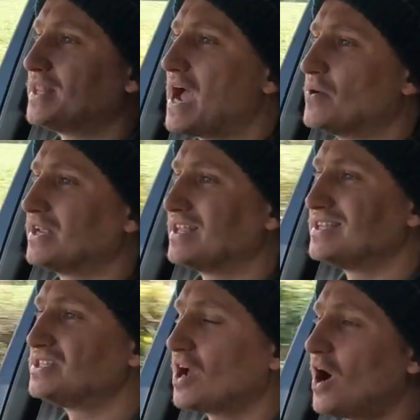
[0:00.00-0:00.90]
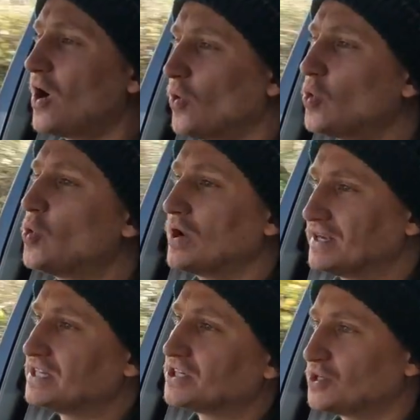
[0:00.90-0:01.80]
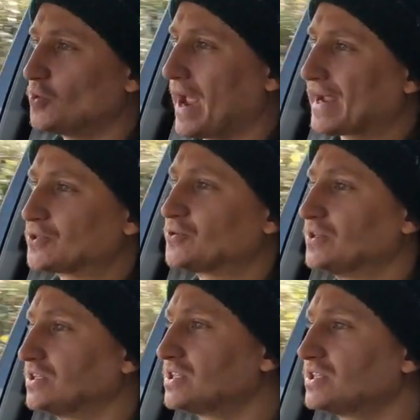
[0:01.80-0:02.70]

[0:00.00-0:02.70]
with Audi, these are all additional extras.